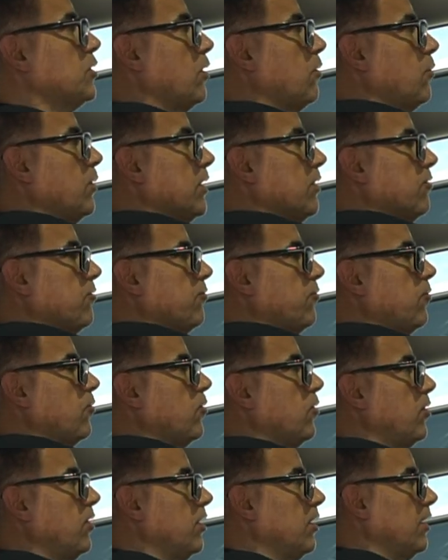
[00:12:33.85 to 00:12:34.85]
with
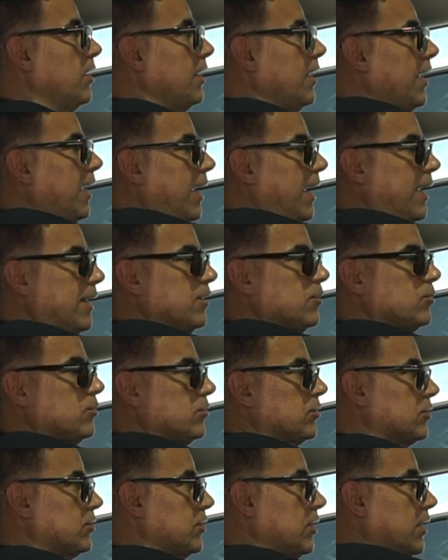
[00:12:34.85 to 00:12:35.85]
4
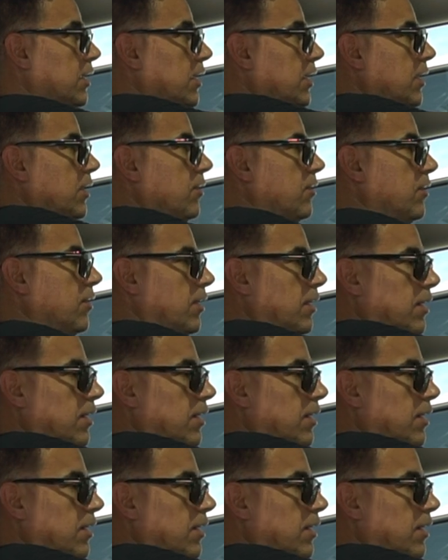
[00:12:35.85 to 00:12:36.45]
handles here